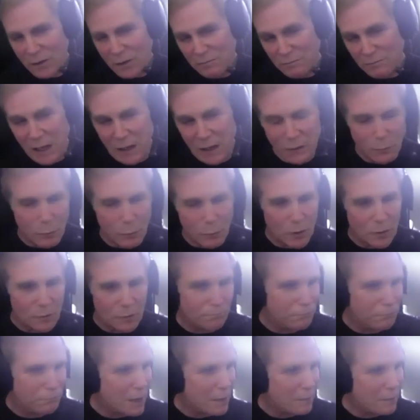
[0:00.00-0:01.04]
and that's worth
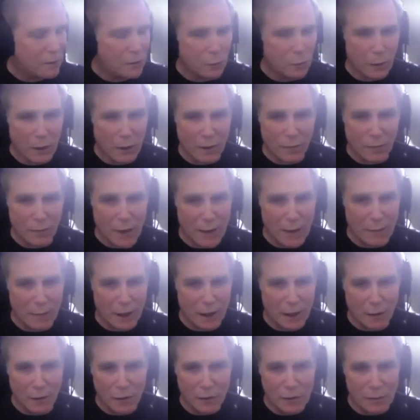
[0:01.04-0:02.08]
probably
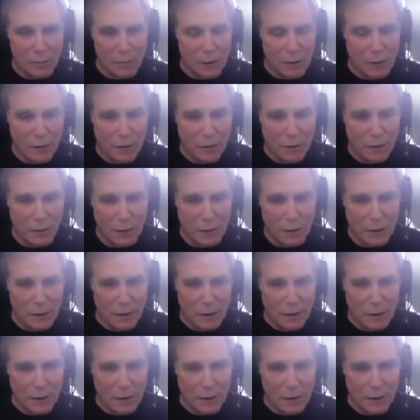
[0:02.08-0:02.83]
$25 a month to me.